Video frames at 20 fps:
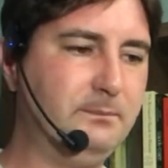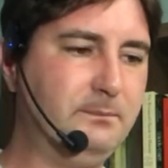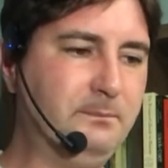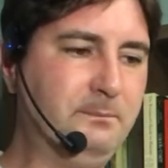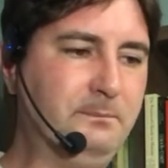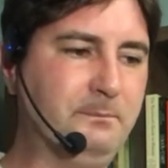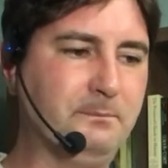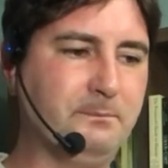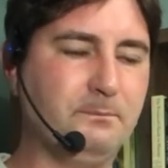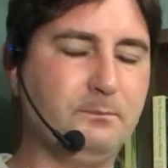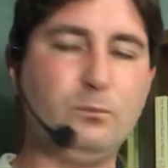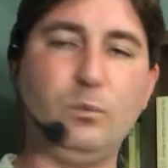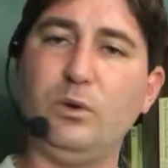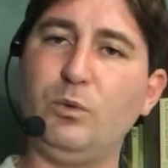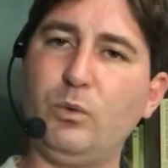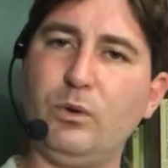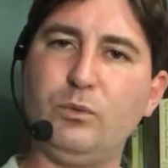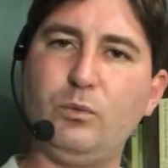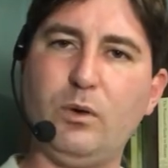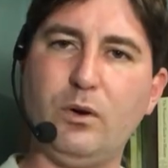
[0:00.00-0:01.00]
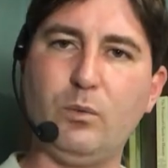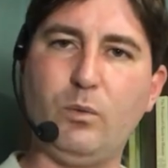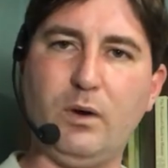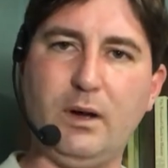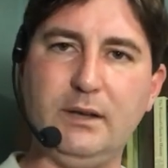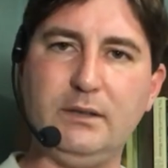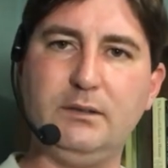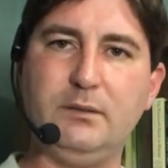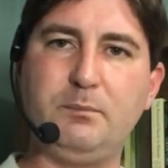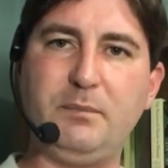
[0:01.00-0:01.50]
when World War
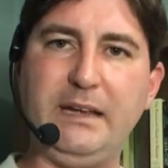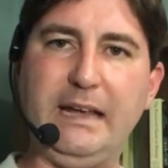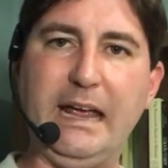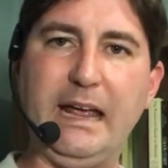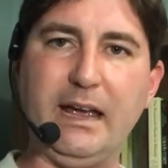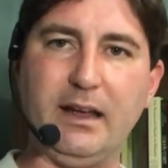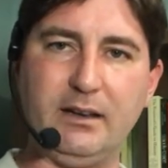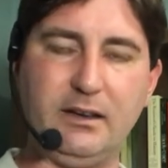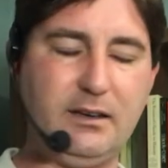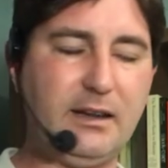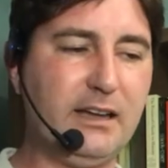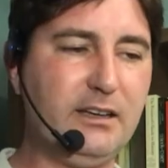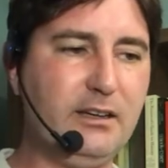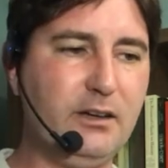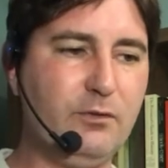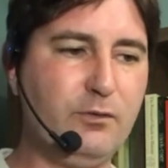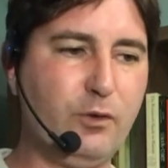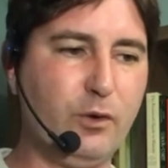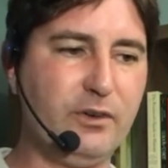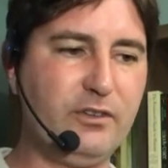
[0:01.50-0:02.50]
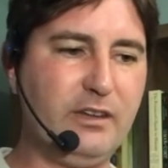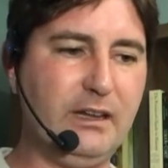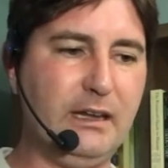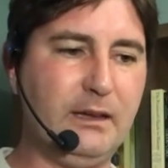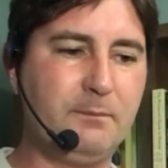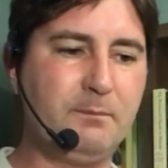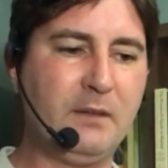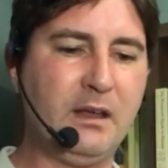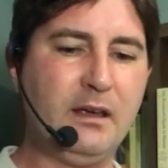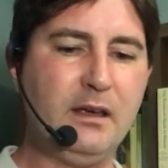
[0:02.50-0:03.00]
One began in
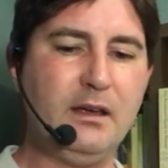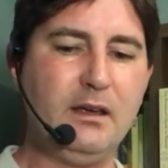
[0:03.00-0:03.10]
1914,